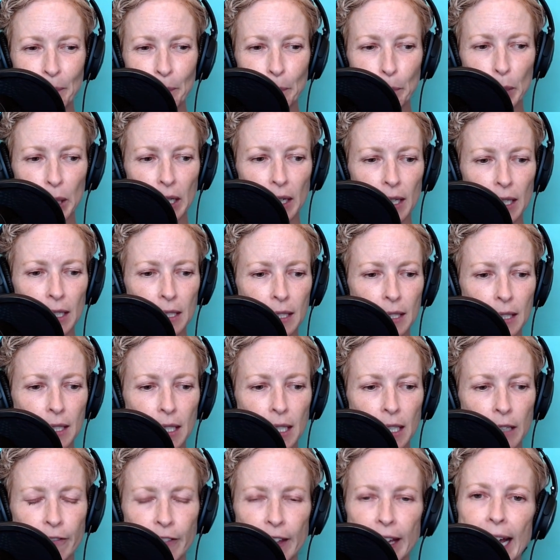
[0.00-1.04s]
Because
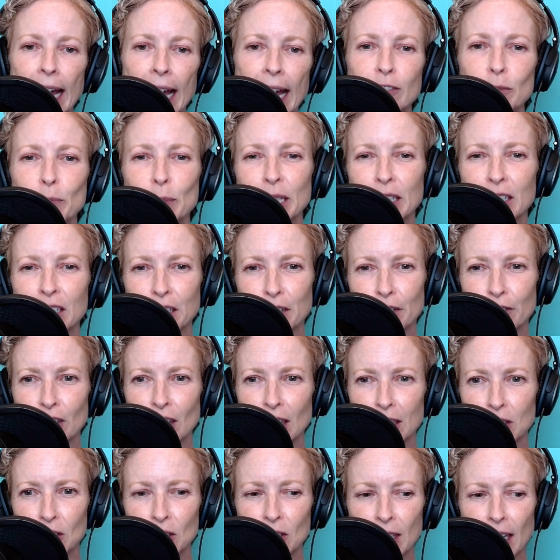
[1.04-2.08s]
if they haven't been cleared for
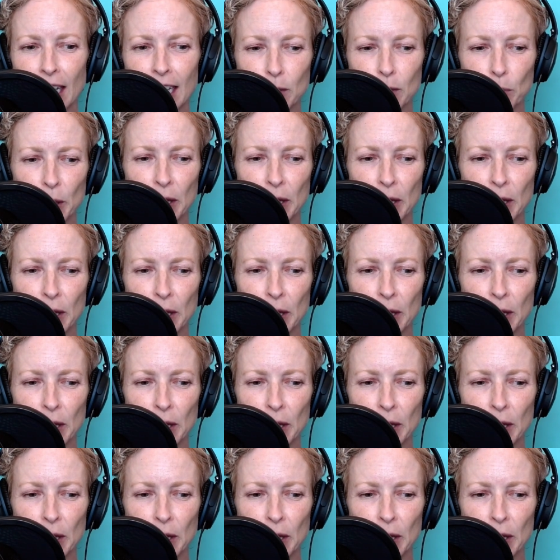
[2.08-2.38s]
exercise,